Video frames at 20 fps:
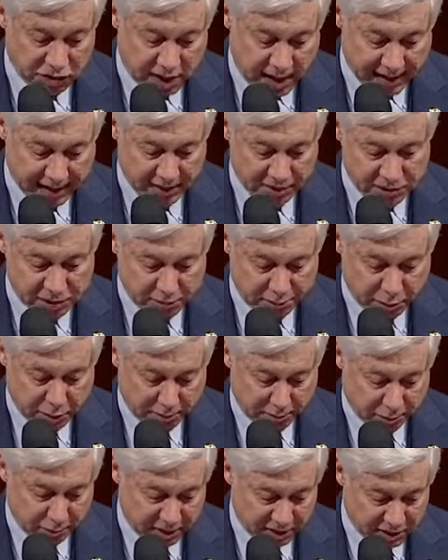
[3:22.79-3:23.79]
giants who
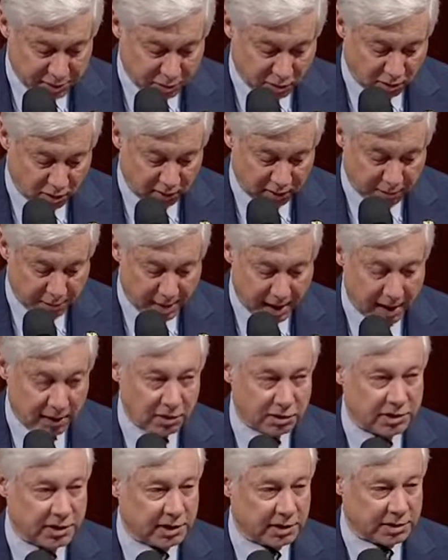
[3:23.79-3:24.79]
put principle over
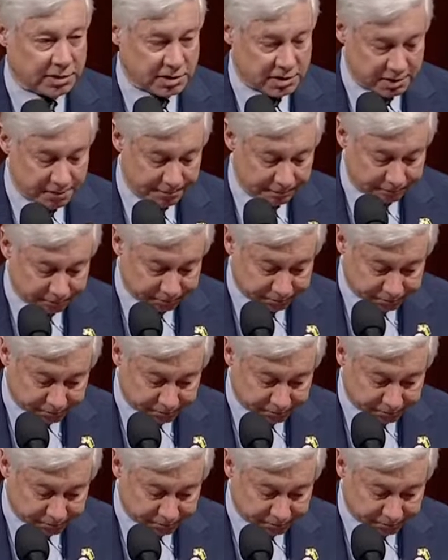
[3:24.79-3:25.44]
politics.